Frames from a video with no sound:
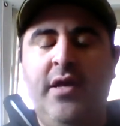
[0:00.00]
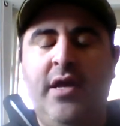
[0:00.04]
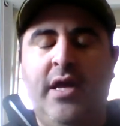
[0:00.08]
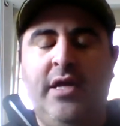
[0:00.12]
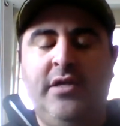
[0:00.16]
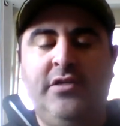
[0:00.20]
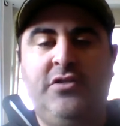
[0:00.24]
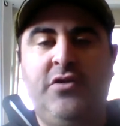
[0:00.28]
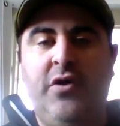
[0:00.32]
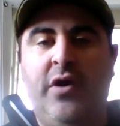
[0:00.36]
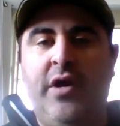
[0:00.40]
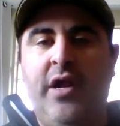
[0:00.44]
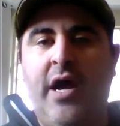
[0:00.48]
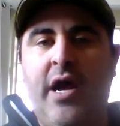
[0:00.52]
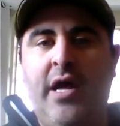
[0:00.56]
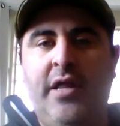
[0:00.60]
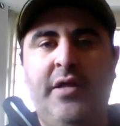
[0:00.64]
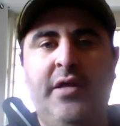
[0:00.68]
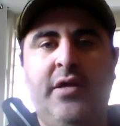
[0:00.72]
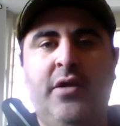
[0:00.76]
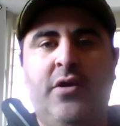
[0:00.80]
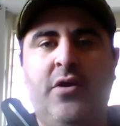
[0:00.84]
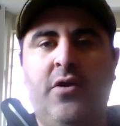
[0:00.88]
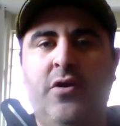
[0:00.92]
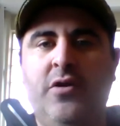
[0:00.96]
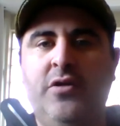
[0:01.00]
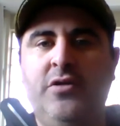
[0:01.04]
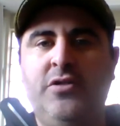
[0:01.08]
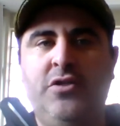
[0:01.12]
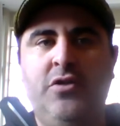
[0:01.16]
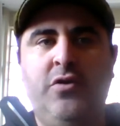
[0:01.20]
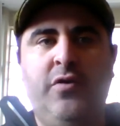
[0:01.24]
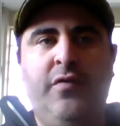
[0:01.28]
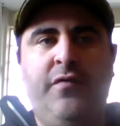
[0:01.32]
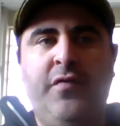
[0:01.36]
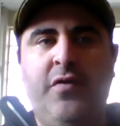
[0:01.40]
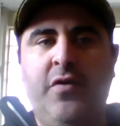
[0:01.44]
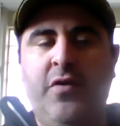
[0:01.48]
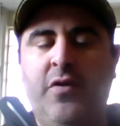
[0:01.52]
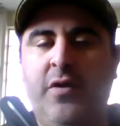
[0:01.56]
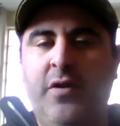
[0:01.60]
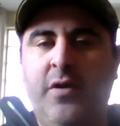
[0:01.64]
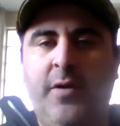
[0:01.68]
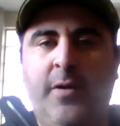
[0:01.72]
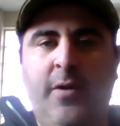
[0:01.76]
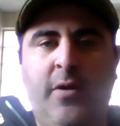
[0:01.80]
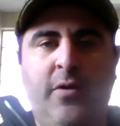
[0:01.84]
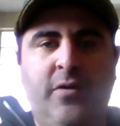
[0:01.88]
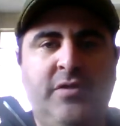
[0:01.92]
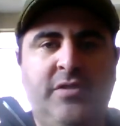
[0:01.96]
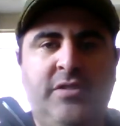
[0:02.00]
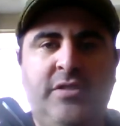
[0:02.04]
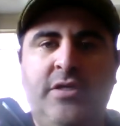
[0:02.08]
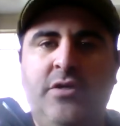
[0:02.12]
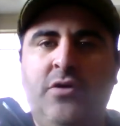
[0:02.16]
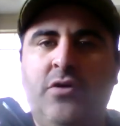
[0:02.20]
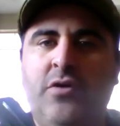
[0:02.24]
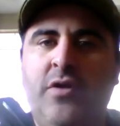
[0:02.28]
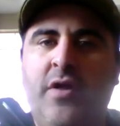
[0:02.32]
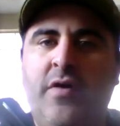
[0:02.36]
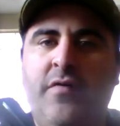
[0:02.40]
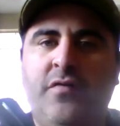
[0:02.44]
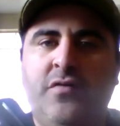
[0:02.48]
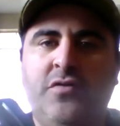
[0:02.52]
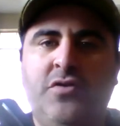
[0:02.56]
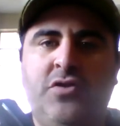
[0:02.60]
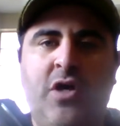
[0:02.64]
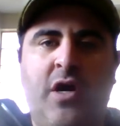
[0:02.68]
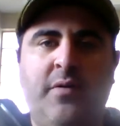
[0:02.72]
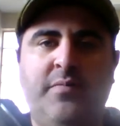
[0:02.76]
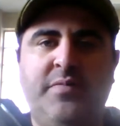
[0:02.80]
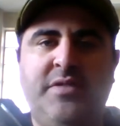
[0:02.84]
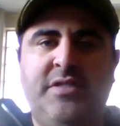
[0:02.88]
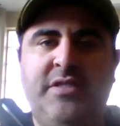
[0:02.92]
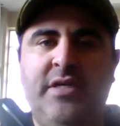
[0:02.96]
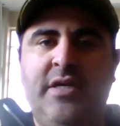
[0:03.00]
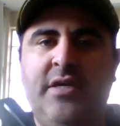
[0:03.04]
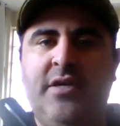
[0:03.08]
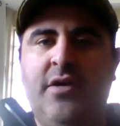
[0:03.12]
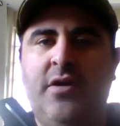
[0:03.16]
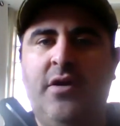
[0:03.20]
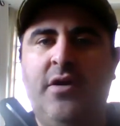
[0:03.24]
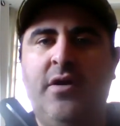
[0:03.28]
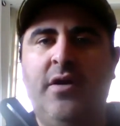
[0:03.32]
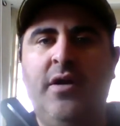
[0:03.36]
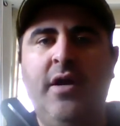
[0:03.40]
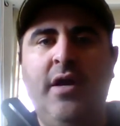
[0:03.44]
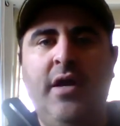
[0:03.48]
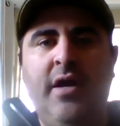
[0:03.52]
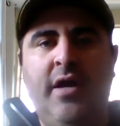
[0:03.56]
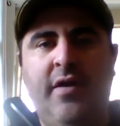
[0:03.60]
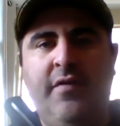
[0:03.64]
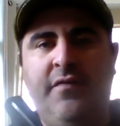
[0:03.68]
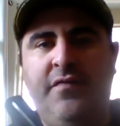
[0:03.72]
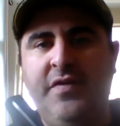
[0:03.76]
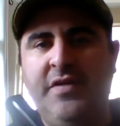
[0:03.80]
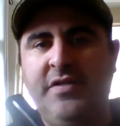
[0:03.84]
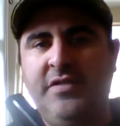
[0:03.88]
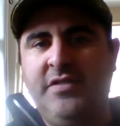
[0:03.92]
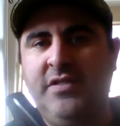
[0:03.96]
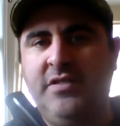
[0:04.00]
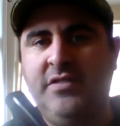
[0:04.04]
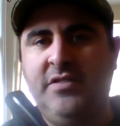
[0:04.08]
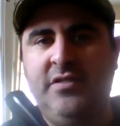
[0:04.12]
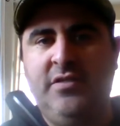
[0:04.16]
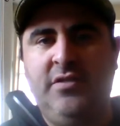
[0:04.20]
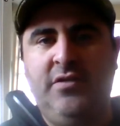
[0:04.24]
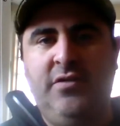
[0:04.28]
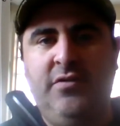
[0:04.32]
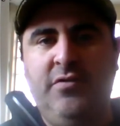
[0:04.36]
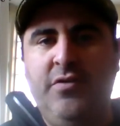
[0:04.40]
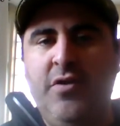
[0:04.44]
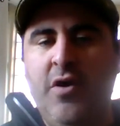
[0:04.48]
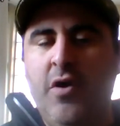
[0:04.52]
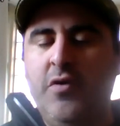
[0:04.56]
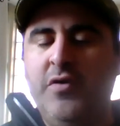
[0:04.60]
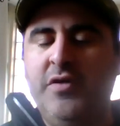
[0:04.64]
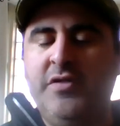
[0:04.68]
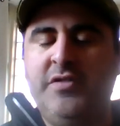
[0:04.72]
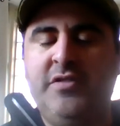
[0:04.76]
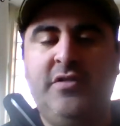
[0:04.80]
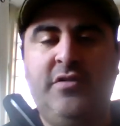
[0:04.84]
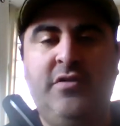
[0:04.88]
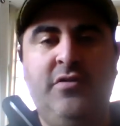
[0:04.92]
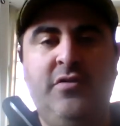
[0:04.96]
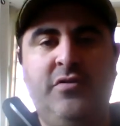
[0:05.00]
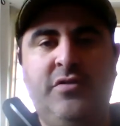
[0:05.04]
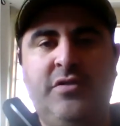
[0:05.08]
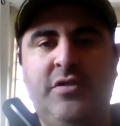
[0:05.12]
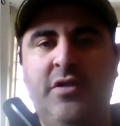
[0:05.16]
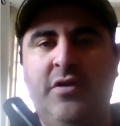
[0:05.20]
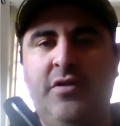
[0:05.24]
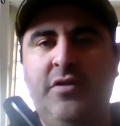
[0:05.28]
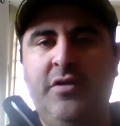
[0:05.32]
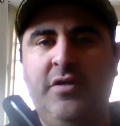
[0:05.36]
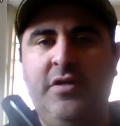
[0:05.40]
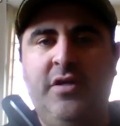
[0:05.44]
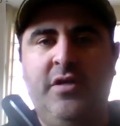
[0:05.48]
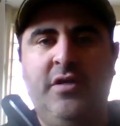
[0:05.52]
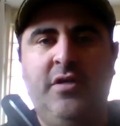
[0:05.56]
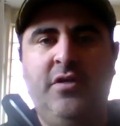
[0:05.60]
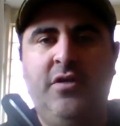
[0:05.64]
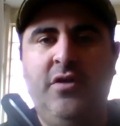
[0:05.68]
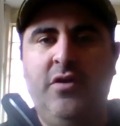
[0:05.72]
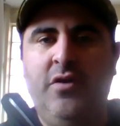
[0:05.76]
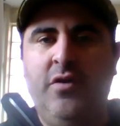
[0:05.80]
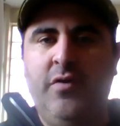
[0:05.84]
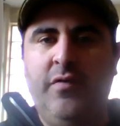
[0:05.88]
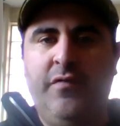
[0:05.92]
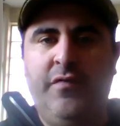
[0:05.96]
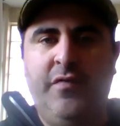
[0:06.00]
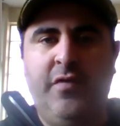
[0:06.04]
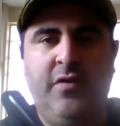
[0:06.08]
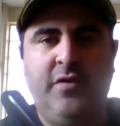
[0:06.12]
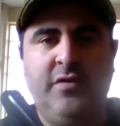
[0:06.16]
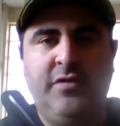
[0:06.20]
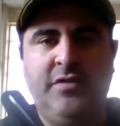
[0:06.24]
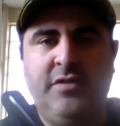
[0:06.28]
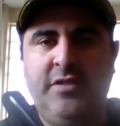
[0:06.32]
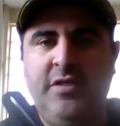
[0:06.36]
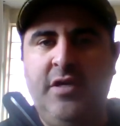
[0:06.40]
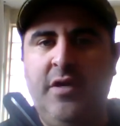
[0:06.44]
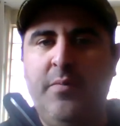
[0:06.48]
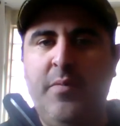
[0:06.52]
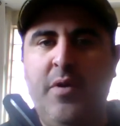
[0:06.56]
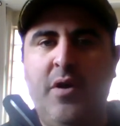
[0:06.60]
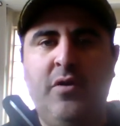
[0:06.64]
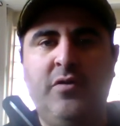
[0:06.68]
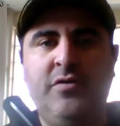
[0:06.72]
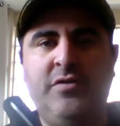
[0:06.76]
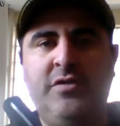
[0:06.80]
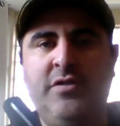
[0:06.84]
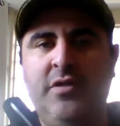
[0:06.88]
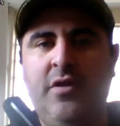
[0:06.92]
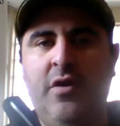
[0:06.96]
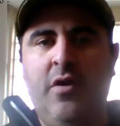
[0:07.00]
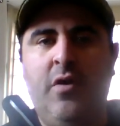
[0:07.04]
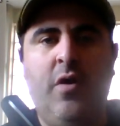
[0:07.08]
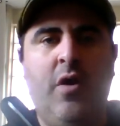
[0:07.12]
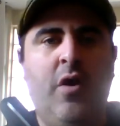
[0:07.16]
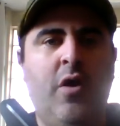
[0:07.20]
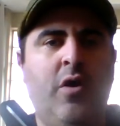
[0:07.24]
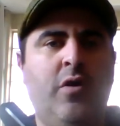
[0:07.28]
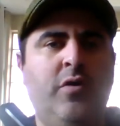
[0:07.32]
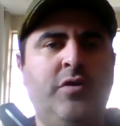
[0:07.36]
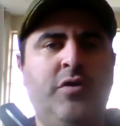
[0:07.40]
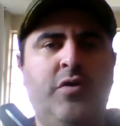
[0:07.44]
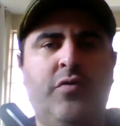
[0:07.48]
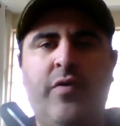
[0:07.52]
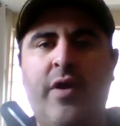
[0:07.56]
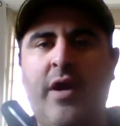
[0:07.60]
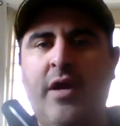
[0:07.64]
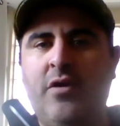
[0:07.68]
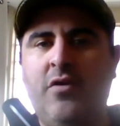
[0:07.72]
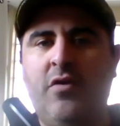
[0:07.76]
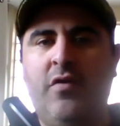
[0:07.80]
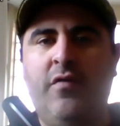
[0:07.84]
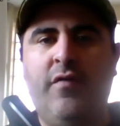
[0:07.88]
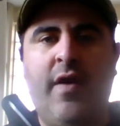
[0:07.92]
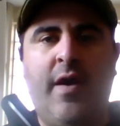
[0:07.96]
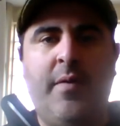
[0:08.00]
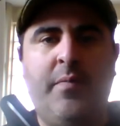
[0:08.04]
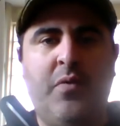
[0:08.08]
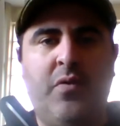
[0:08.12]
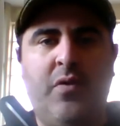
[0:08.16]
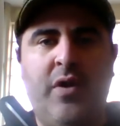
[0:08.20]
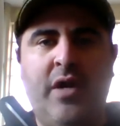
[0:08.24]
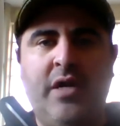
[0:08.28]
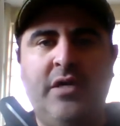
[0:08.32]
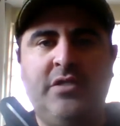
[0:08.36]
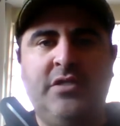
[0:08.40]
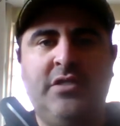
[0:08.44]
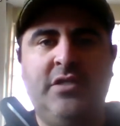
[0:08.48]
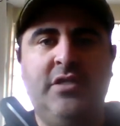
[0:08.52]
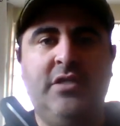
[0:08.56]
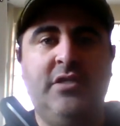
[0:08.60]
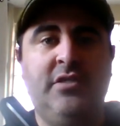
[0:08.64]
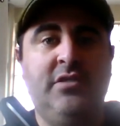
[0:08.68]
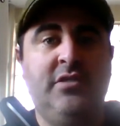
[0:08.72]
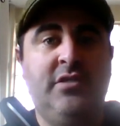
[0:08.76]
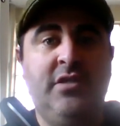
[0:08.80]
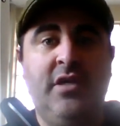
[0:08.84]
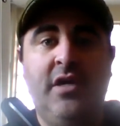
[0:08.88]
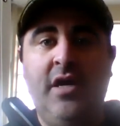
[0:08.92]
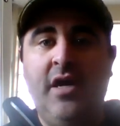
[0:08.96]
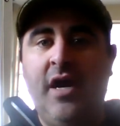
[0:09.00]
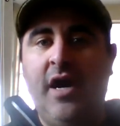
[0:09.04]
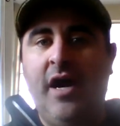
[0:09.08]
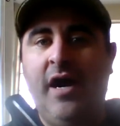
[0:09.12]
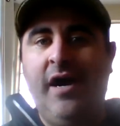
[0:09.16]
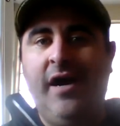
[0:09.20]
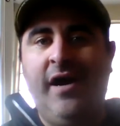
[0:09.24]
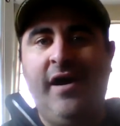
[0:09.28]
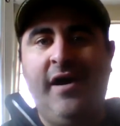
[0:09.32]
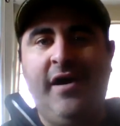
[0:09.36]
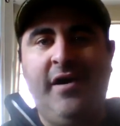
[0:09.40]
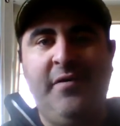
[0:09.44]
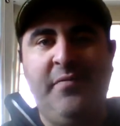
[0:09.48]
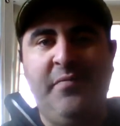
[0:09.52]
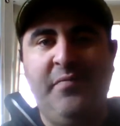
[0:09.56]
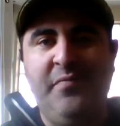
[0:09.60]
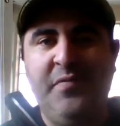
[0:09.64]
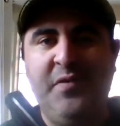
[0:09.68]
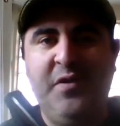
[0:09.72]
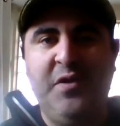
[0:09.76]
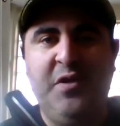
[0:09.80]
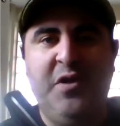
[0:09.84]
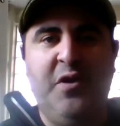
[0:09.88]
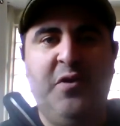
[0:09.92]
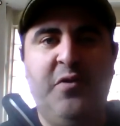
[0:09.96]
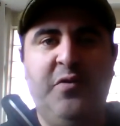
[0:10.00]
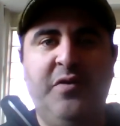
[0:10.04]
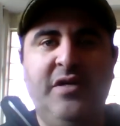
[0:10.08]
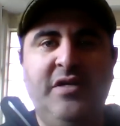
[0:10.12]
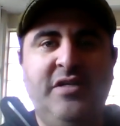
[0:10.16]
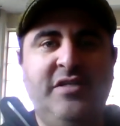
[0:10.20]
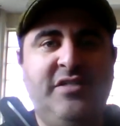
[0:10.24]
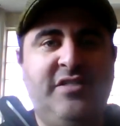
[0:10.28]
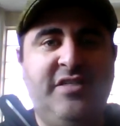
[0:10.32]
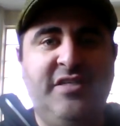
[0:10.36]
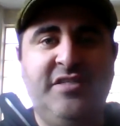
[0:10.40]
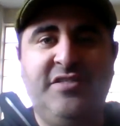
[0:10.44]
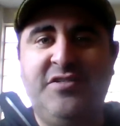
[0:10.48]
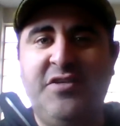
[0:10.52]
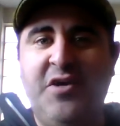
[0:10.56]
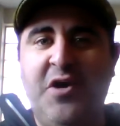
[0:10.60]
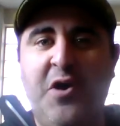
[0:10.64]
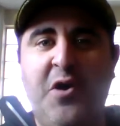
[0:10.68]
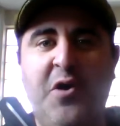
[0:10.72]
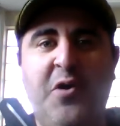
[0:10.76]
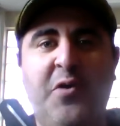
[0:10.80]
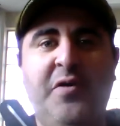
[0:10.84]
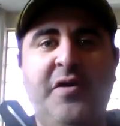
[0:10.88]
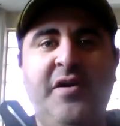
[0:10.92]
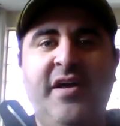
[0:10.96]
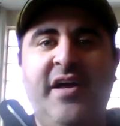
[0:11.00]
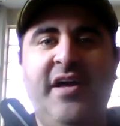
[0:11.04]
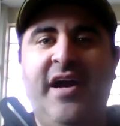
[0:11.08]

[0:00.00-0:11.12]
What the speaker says: And so I'd highly encourage you, if you're, a senior level job seeker, if this is, this is a new skill you need to do, if you're a CMO, COO, director of operations, CISO,